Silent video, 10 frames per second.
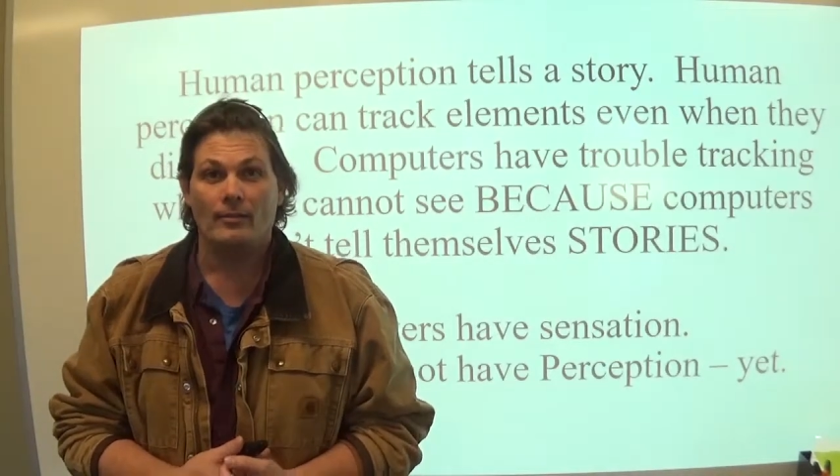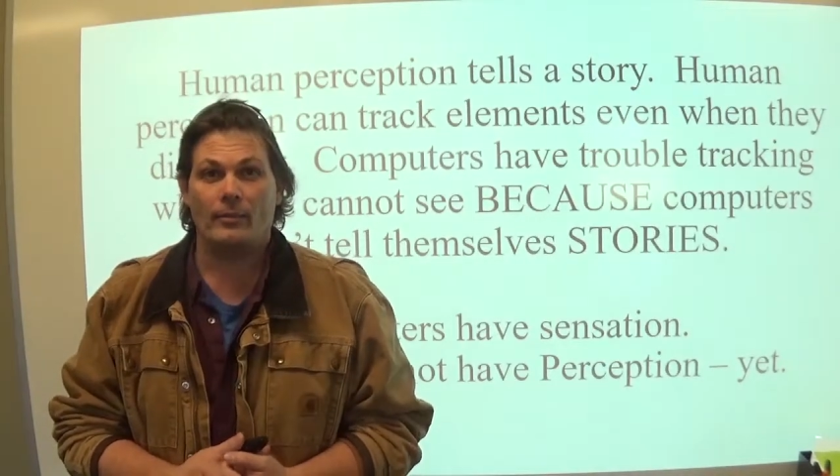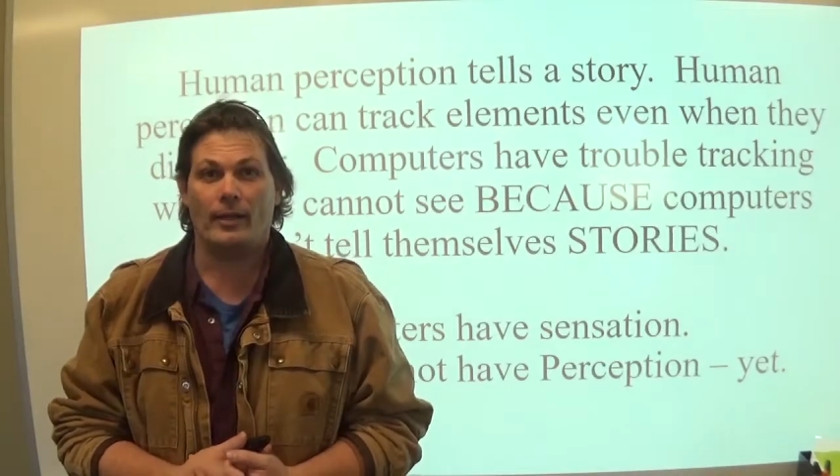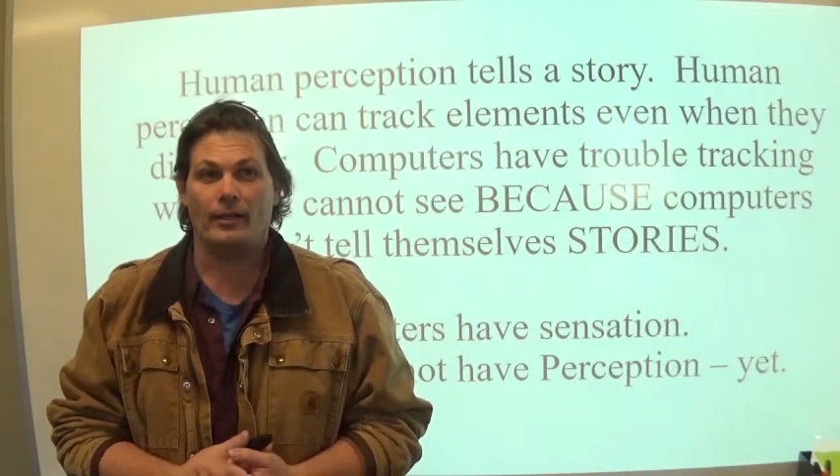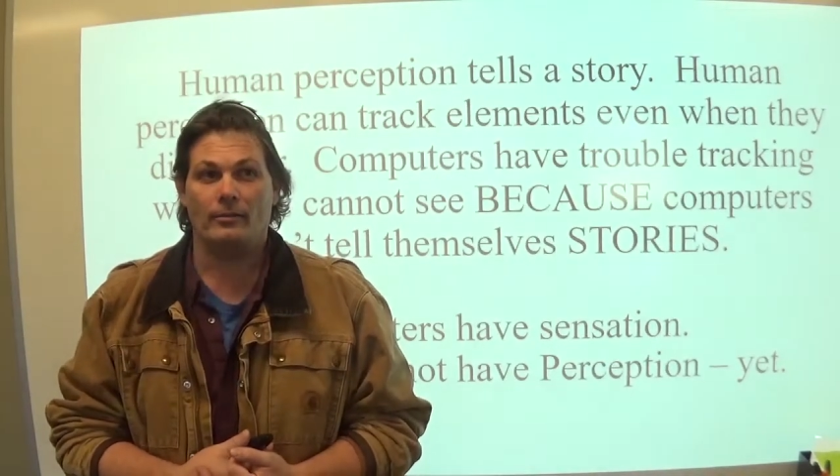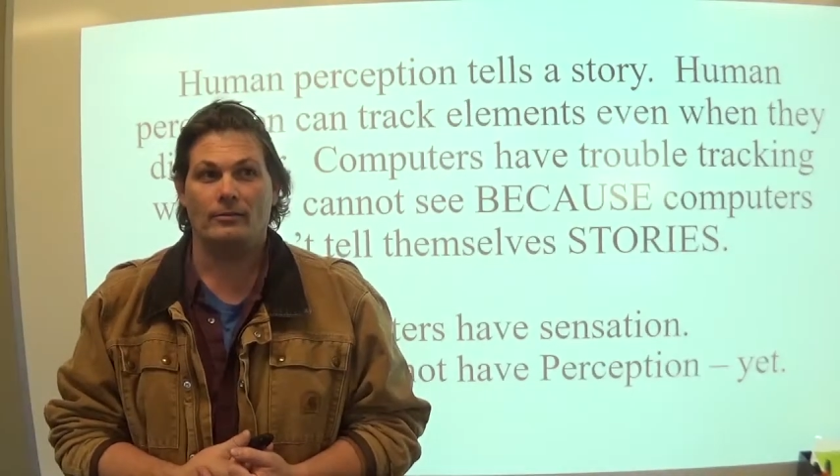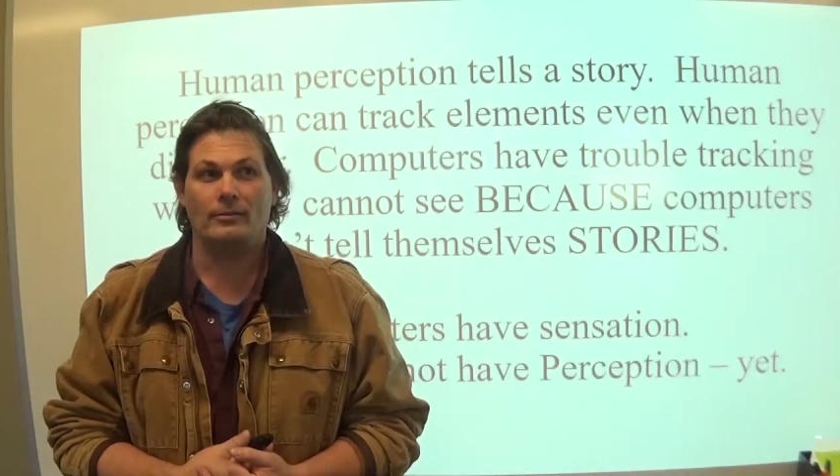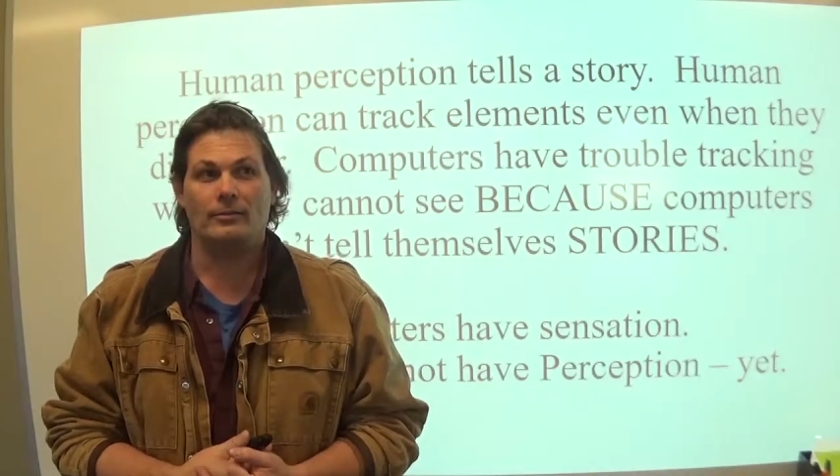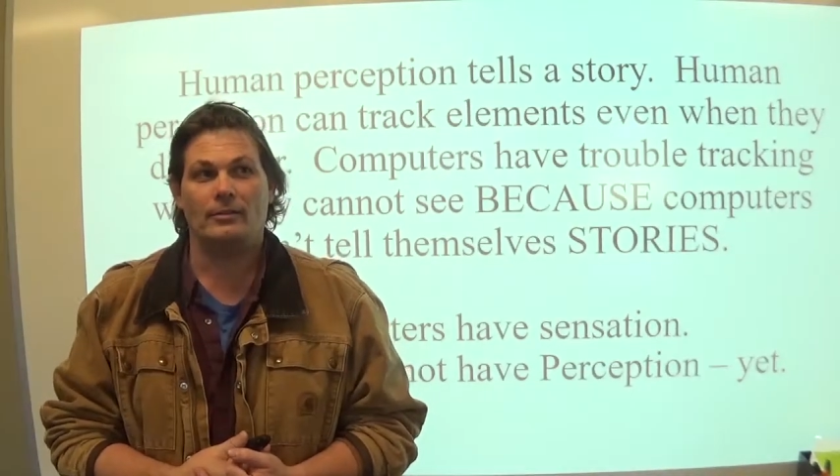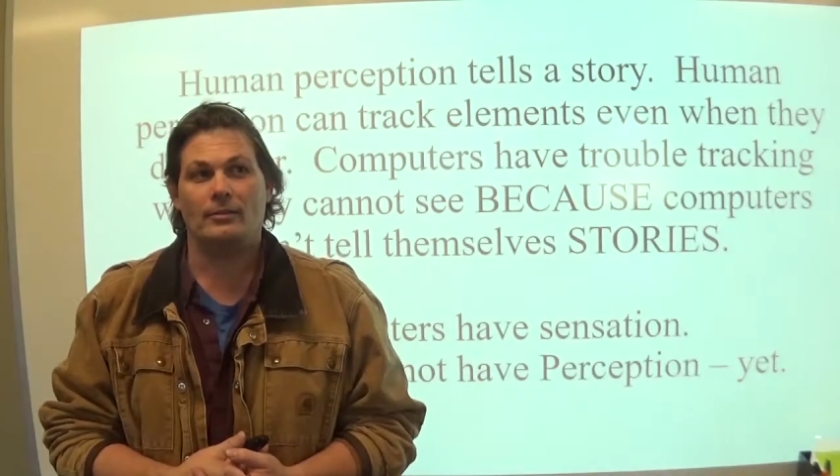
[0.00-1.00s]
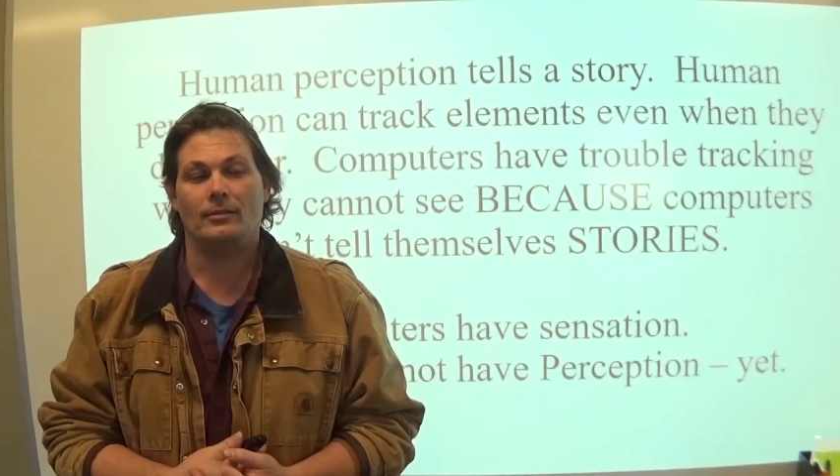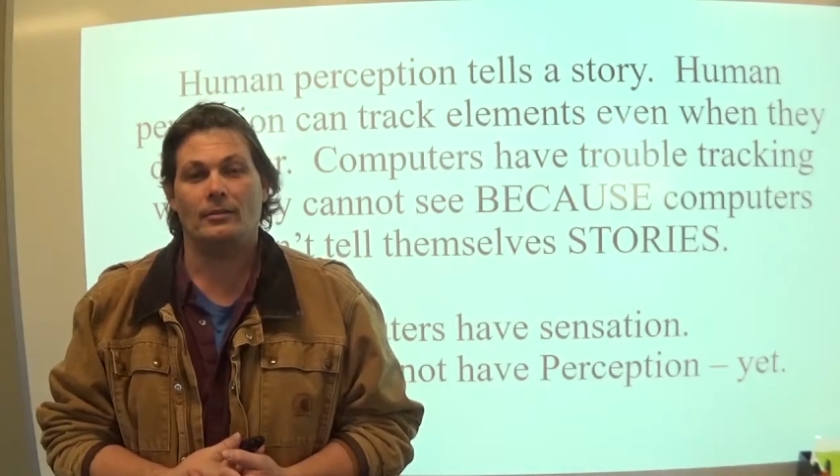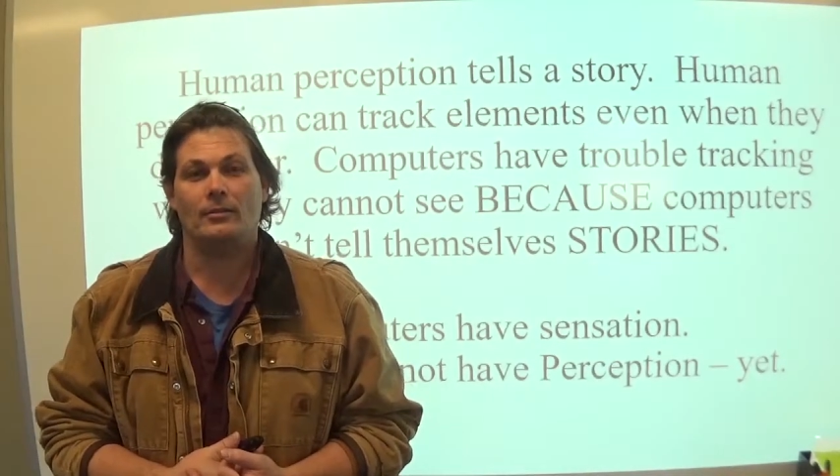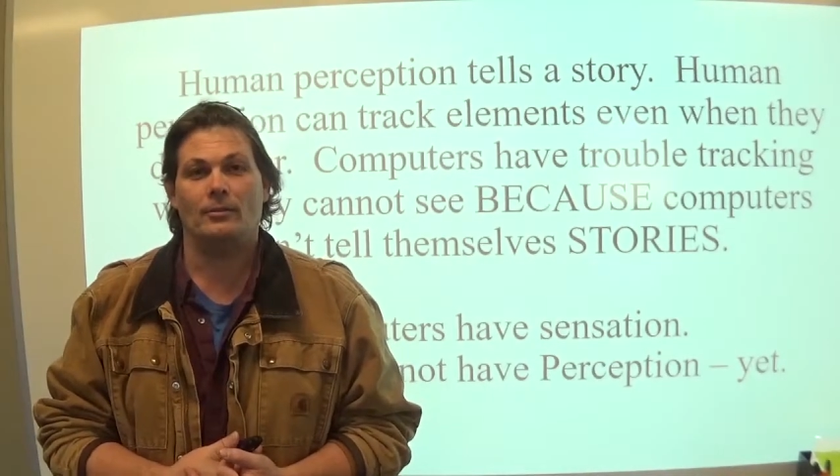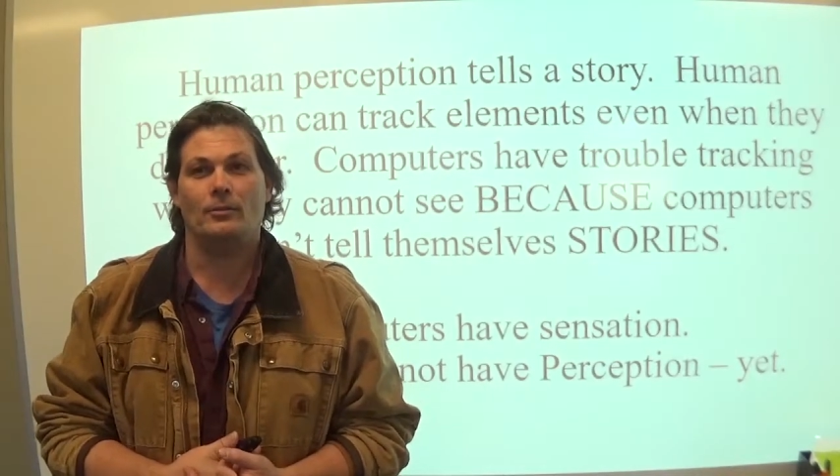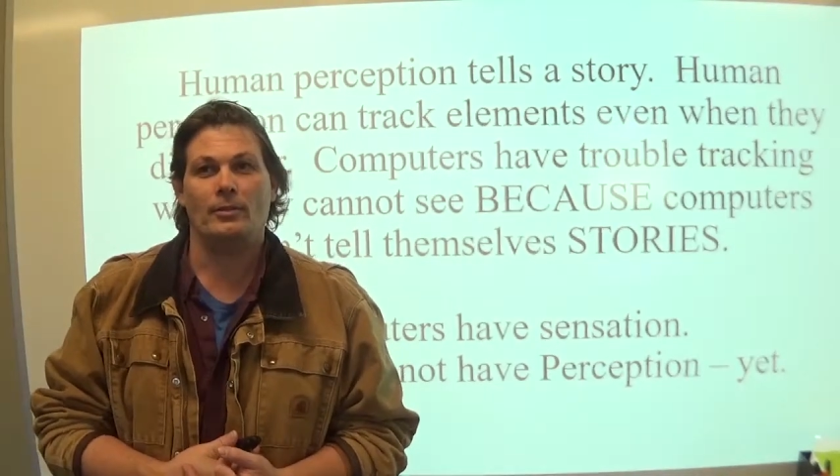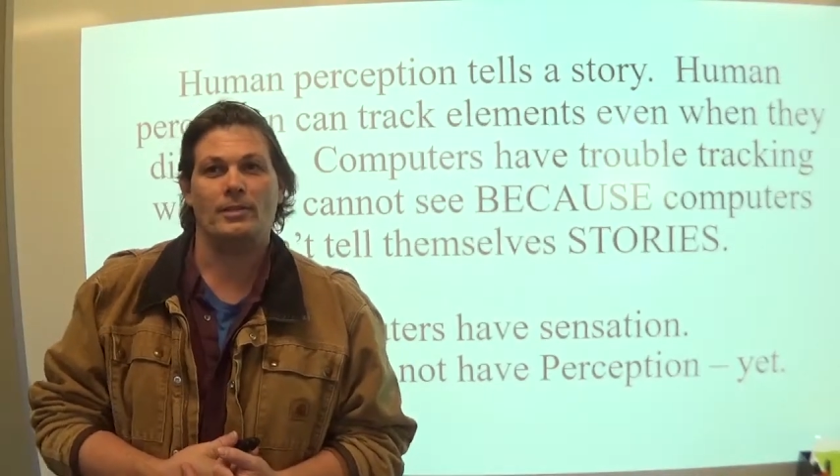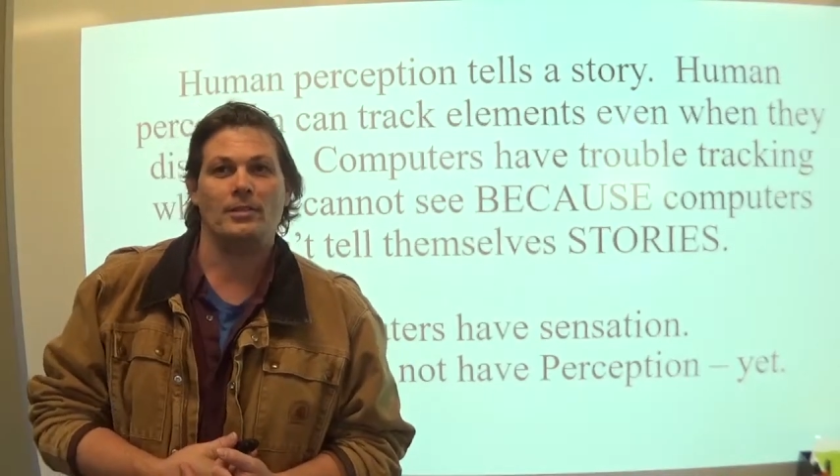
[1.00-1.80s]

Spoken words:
But it's